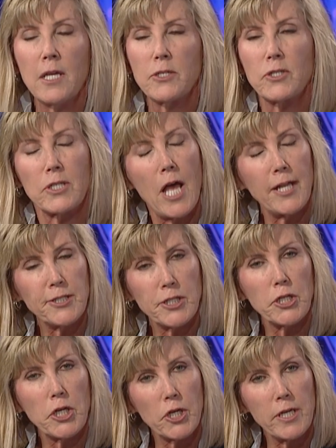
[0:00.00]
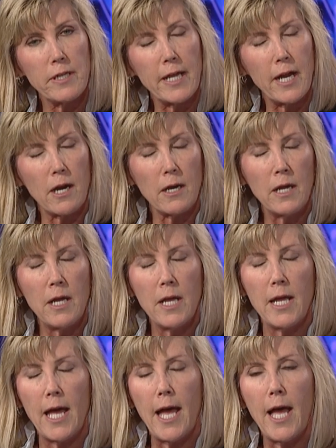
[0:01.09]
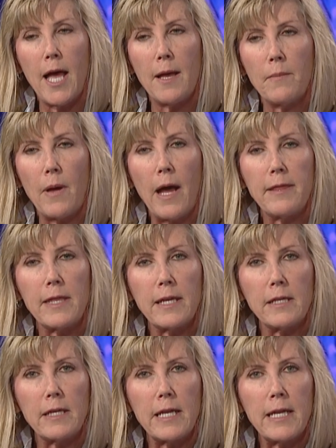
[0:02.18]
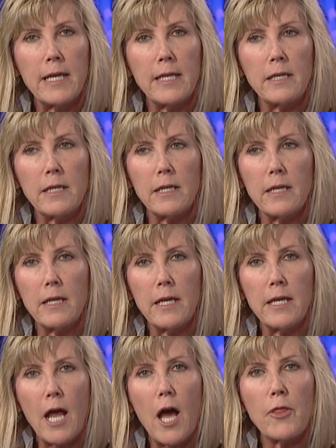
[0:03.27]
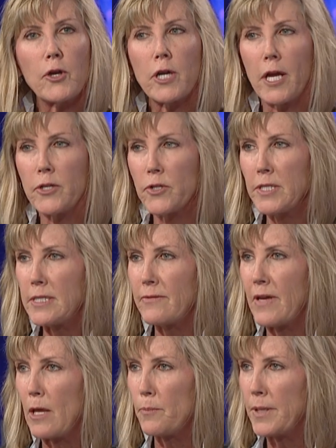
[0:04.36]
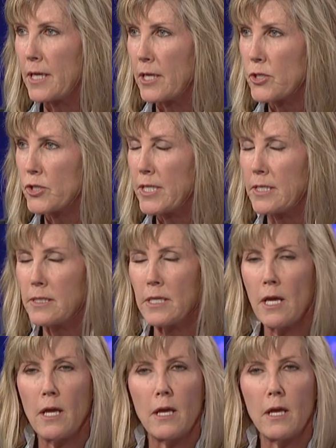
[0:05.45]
So there's a lot of security there. I think in in other countries, developing countries,